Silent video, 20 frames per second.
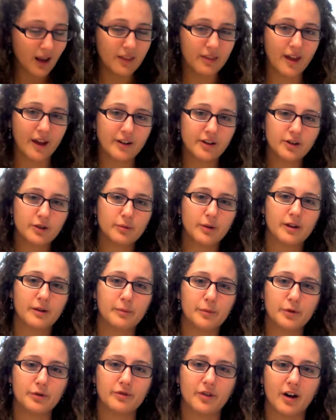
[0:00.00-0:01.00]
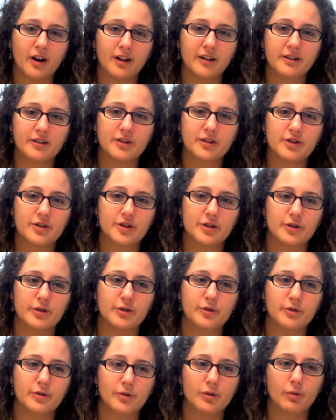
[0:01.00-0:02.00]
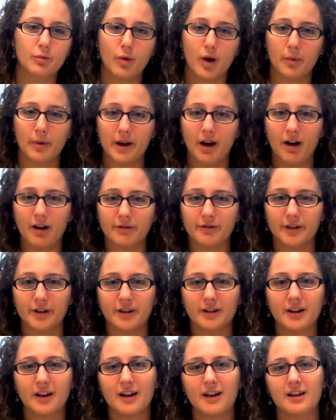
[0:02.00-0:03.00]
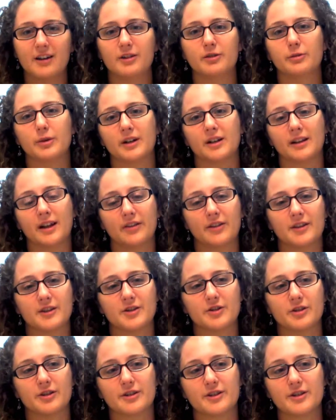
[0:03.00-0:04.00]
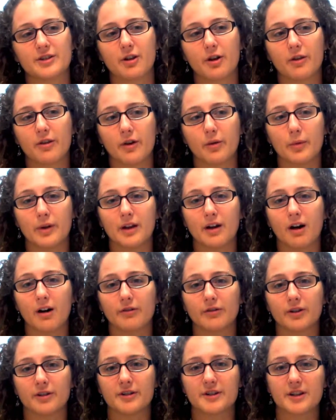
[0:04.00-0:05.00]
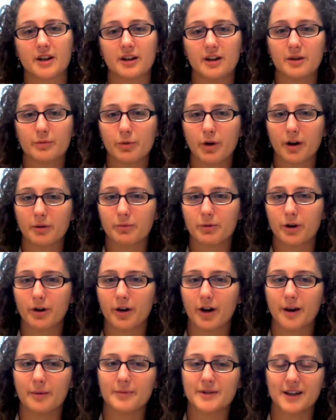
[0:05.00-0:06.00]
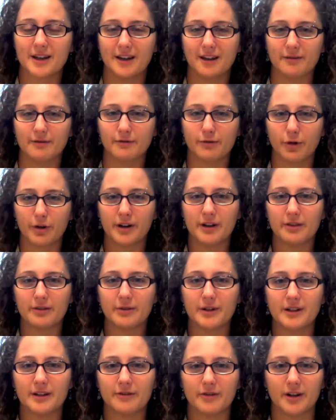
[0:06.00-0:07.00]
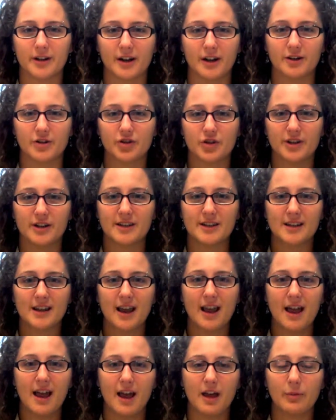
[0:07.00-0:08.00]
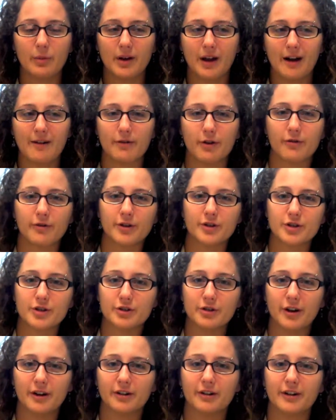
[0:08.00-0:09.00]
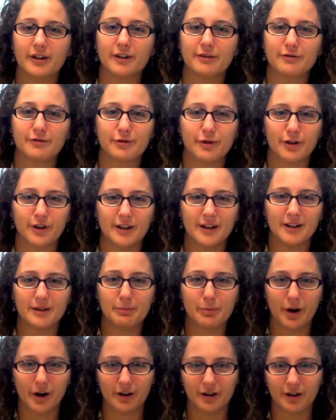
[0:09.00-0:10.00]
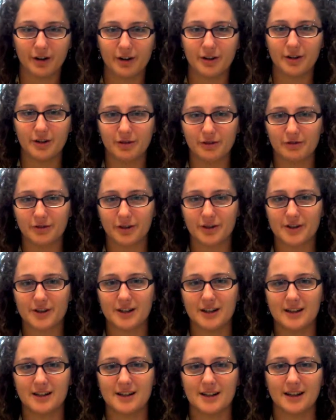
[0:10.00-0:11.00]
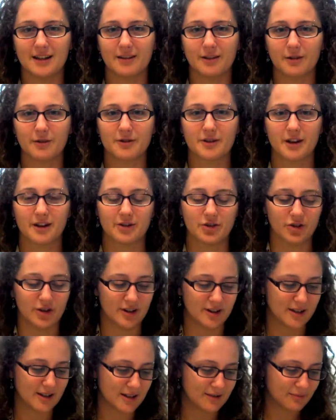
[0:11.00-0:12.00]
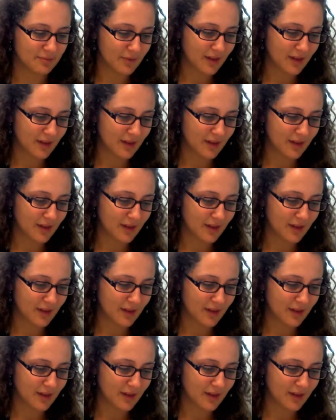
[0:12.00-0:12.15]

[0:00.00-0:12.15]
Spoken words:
Then you'll want to move on to what we offer. You'll want to let the students know that we offer study abroad programs in 43 different countries, and we have over 240 partner universities in those countries.